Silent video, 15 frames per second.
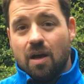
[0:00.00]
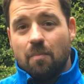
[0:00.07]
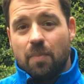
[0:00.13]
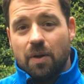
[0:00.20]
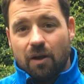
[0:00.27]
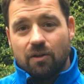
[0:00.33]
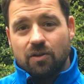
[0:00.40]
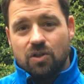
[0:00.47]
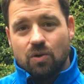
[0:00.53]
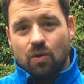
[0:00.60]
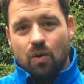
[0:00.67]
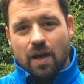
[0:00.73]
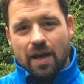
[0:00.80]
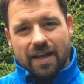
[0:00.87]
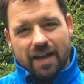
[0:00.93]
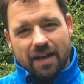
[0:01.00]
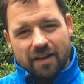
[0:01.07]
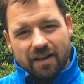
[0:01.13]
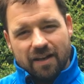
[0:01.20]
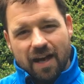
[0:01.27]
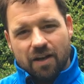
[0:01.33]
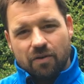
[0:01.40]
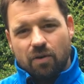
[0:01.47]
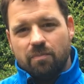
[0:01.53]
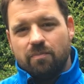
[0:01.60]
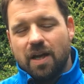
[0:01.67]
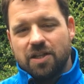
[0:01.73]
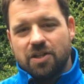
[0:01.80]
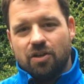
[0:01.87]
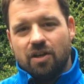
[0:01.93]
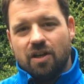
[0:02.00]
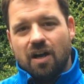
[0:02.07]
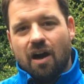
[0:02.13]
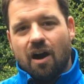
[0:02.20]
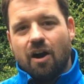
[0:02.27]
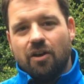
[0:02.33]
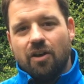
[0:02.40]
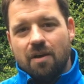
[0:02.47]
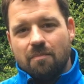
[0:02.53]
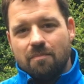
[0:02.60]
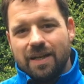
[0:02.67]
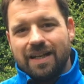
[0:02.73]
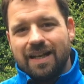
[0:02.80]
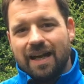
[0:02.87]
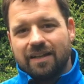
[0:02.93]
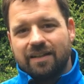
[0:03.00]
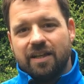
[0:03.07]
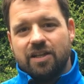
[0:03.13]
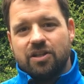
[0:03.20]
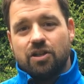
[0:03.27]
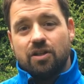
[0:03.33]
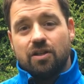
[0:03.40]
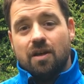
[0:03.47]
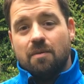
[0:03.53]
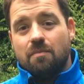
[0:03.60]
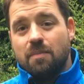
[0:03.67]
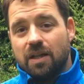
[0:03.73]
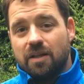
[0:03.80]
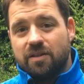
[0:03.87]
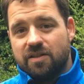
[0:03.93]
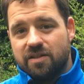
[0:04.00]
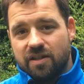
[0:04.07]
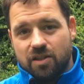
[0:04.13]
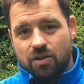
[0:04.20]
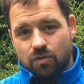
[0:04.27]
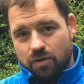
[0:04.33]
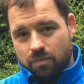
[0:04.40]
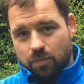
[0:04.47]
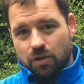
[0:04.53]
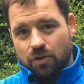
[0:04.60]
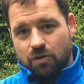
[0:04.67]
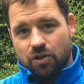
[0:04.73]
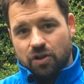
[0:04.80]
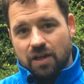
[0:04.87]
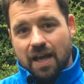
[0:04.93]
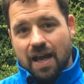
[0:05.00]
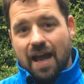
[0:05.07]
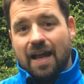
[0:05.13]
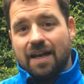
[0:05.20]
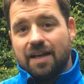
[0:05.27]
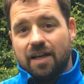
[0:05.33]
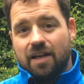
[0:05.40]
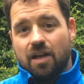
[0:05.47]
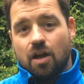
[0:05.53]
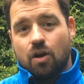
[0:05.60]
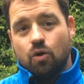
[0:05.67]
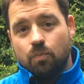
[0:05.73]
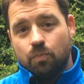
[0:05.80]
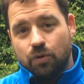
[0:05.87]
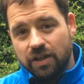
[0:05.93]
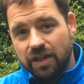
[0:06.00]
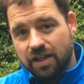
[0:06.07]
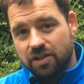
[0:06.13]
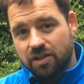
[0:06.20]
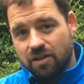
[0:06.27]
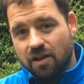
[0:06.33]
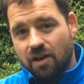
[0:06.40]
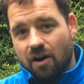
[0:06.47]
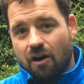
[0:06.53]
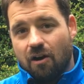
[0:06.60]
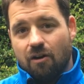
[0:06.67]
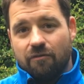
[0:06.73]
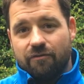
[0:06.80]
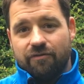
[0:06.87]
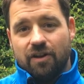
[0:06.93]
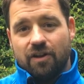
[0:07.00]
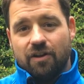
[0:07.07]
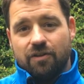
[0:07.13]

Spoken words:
but also getting an accurate measure on mid-lactation milk constituents production and getting a good prediction of